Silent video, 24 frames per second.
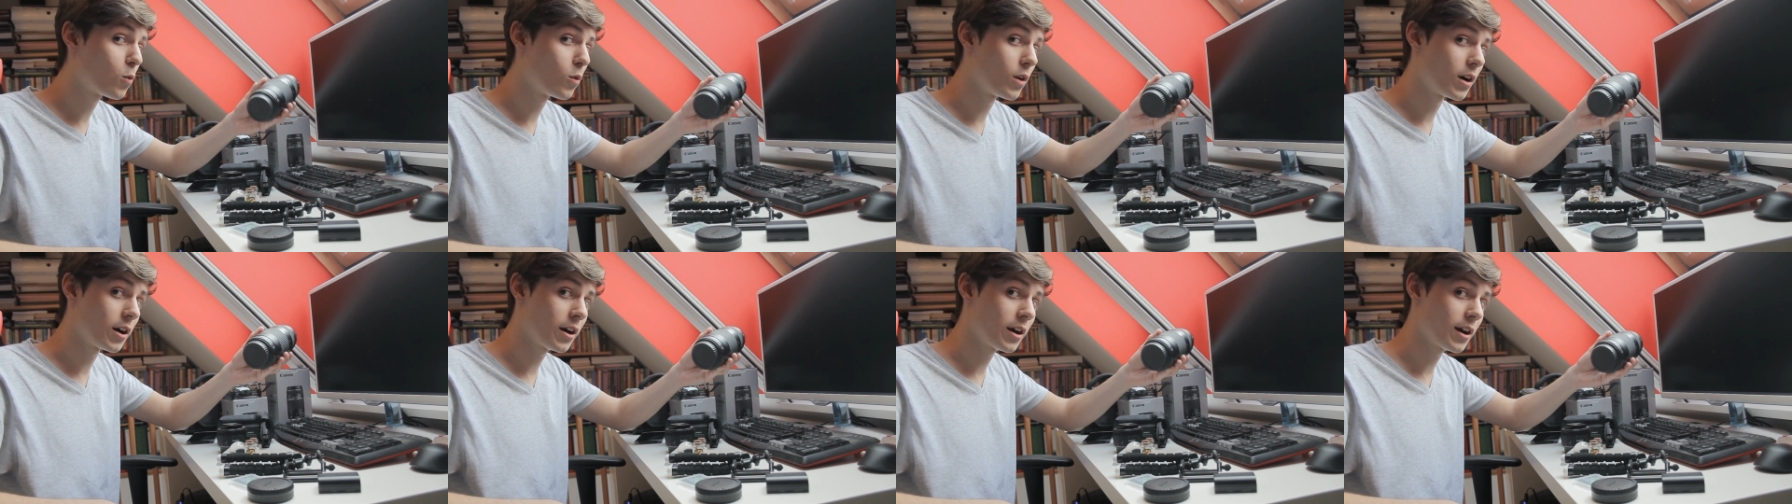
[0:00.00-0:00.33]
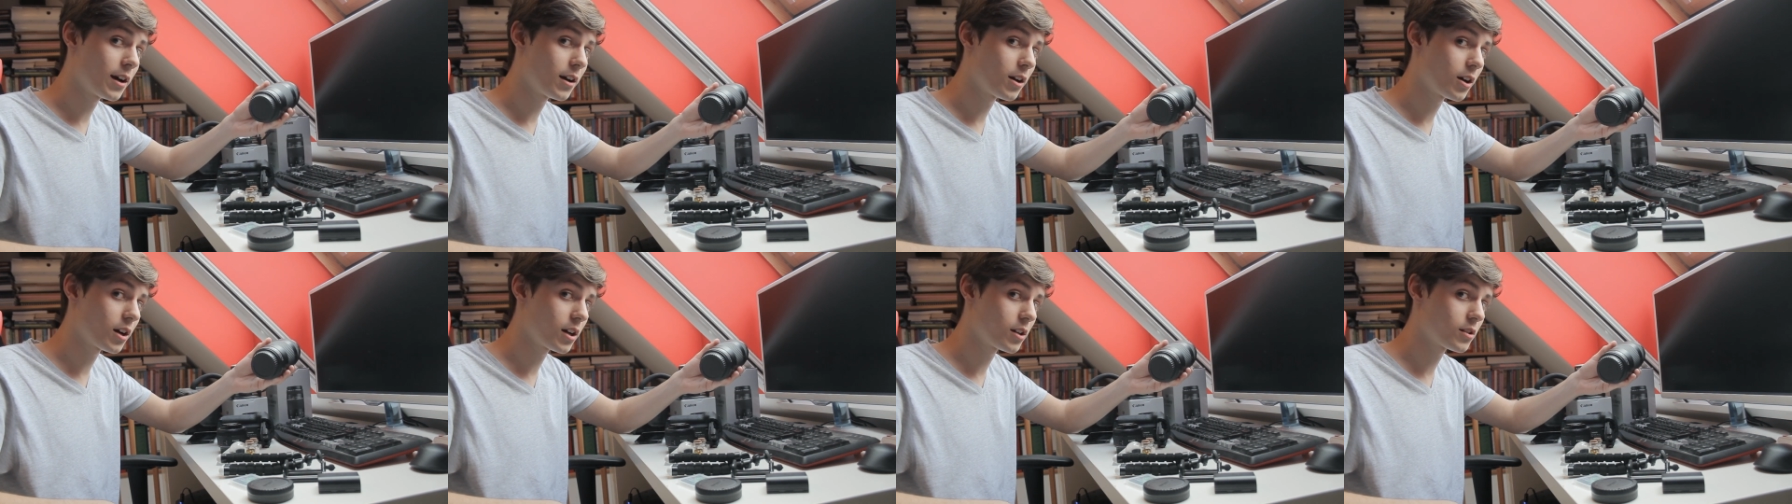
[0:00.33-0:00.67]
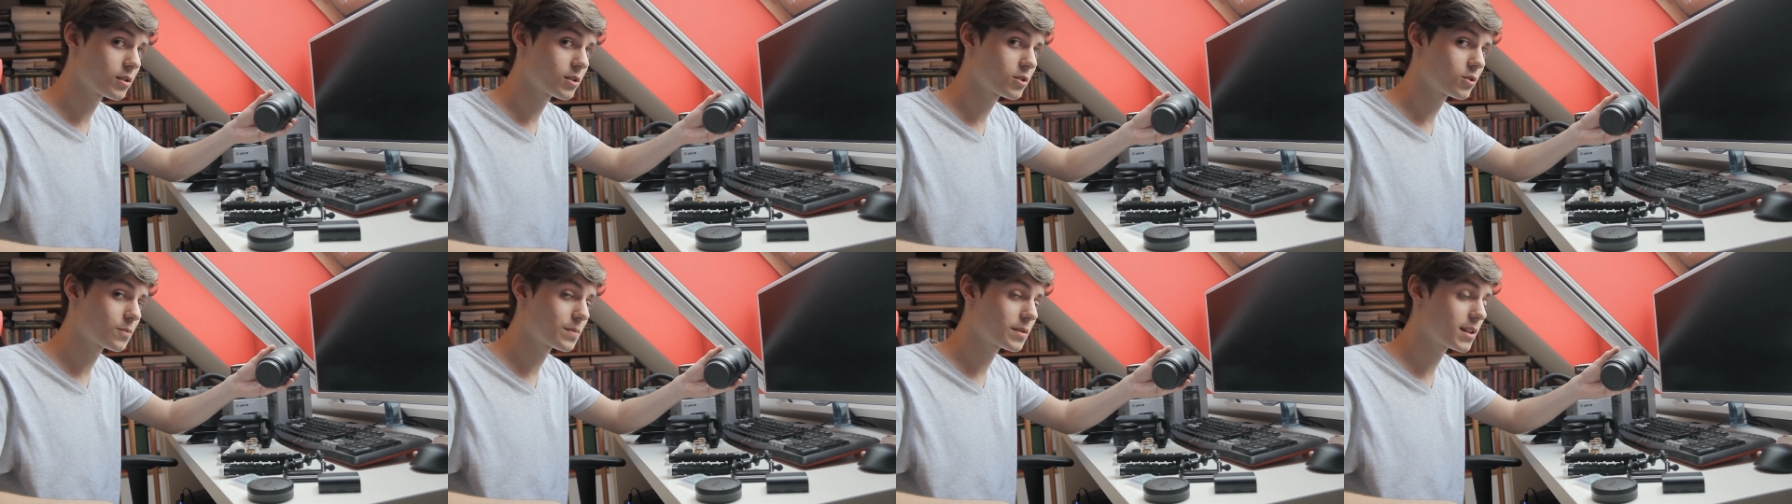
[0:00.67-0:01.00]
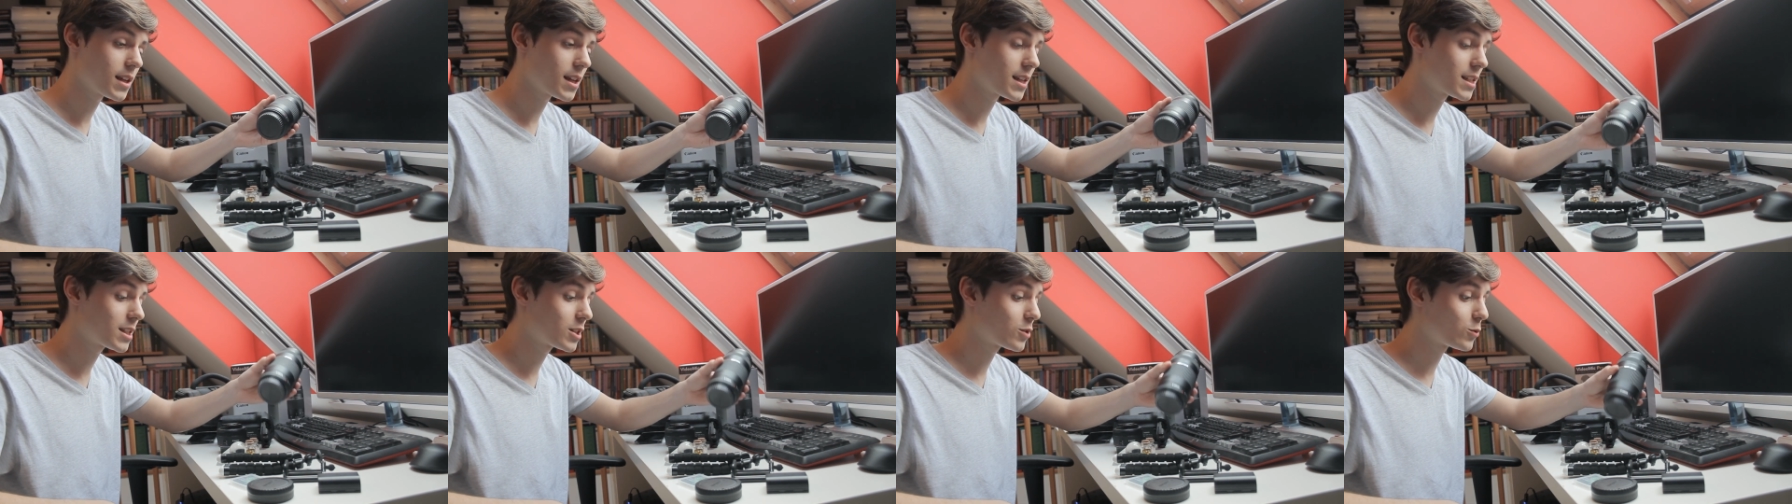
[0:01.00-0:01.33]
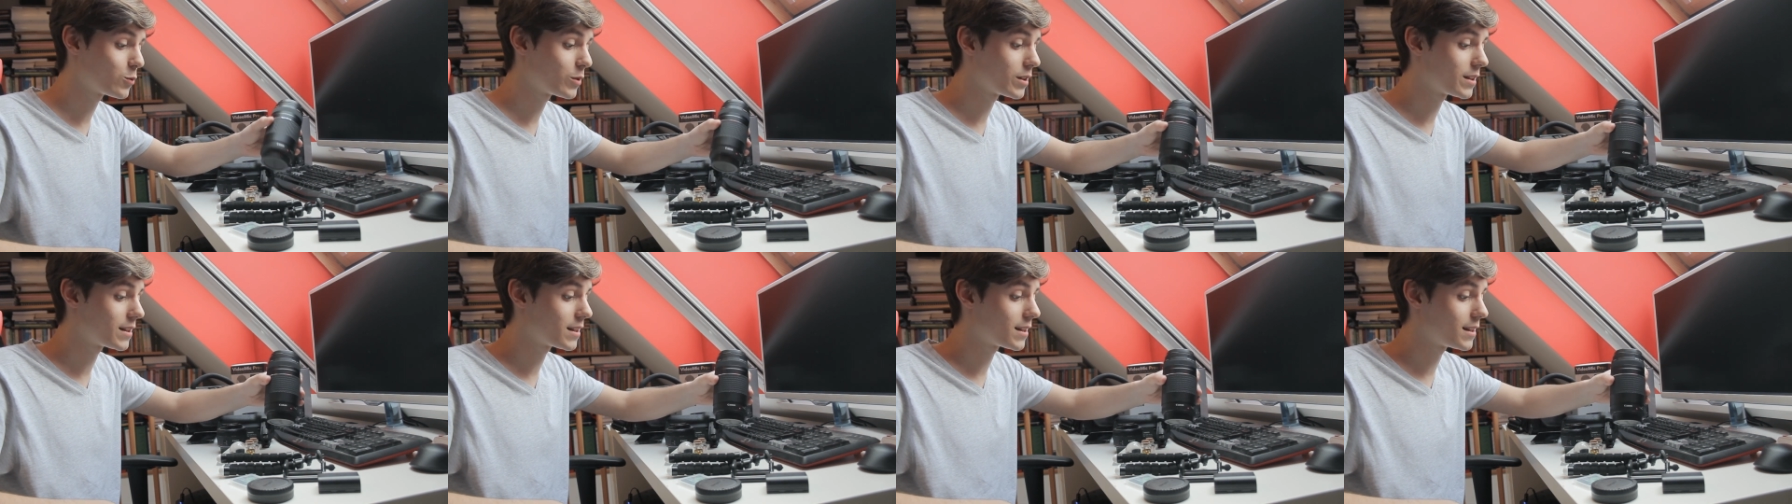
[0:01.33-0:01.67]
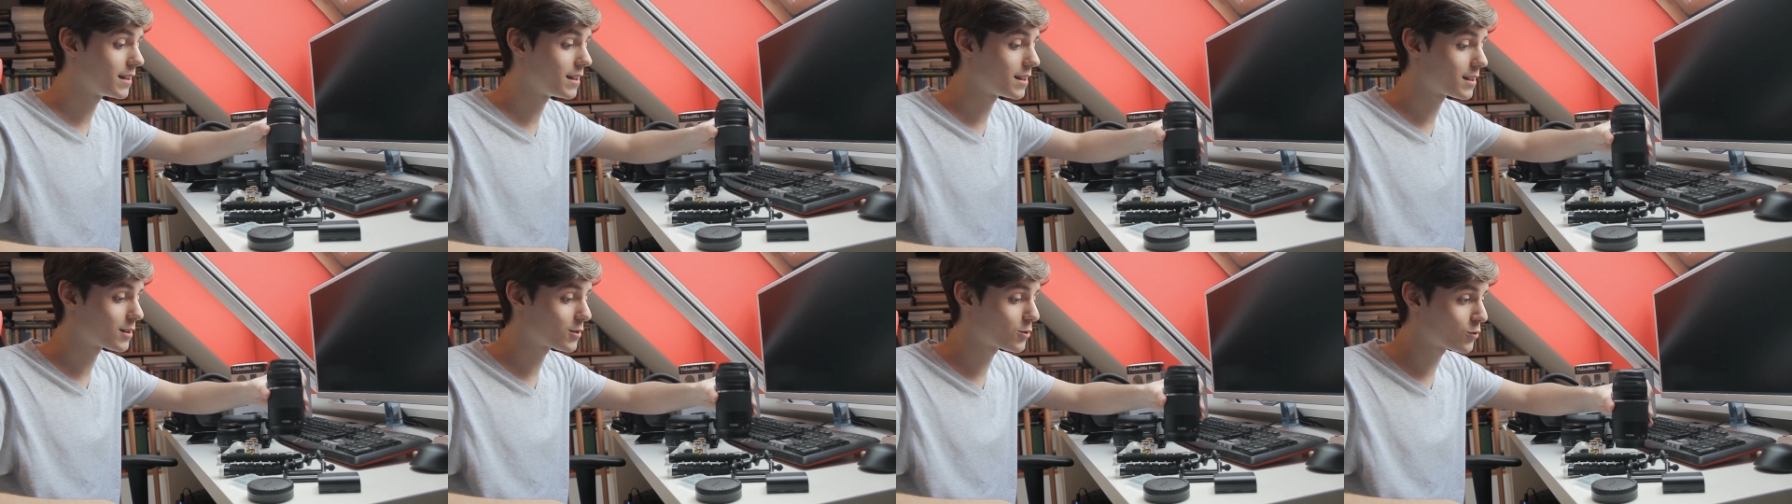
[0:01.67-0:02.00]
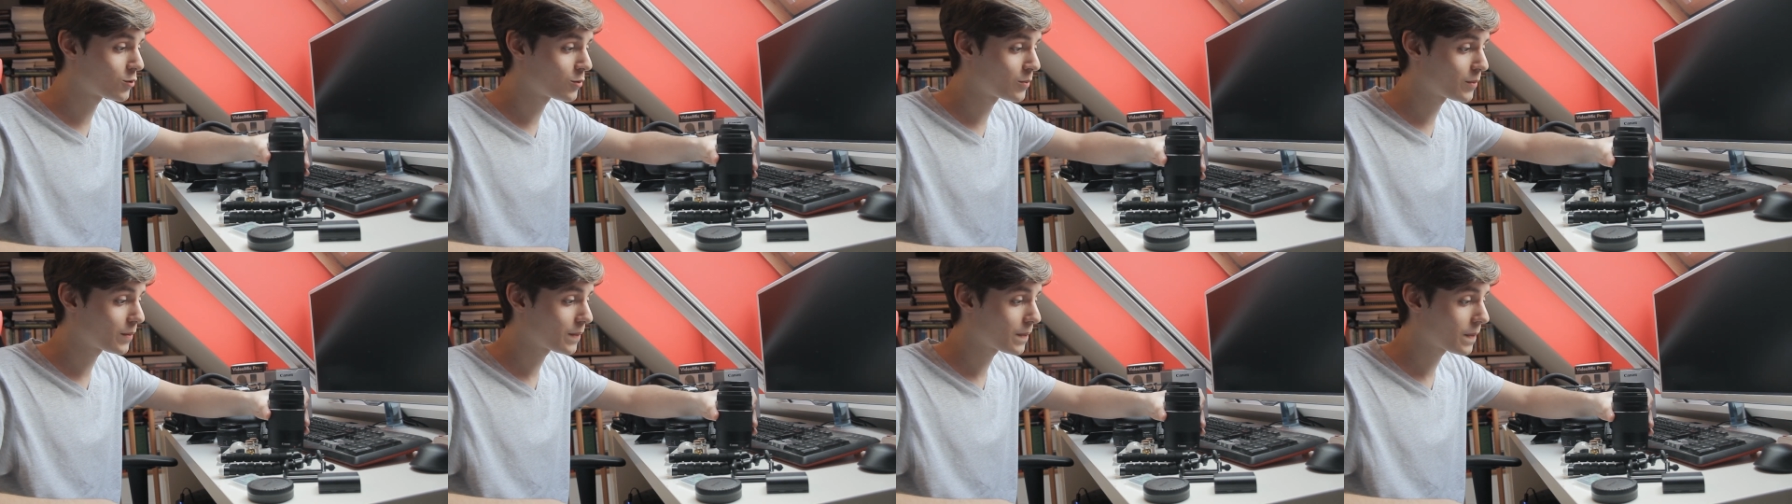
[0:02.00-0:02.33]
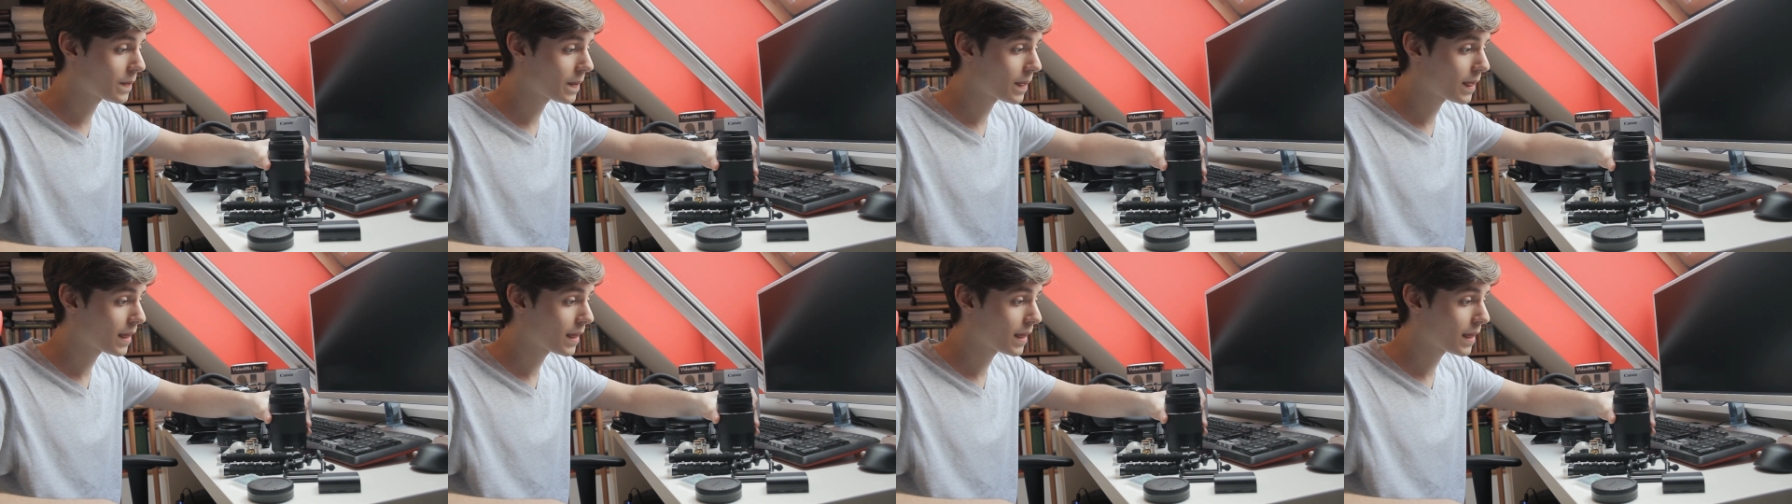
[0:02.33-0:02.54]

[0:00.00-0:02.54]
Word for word: where I was obsessed with the zoom,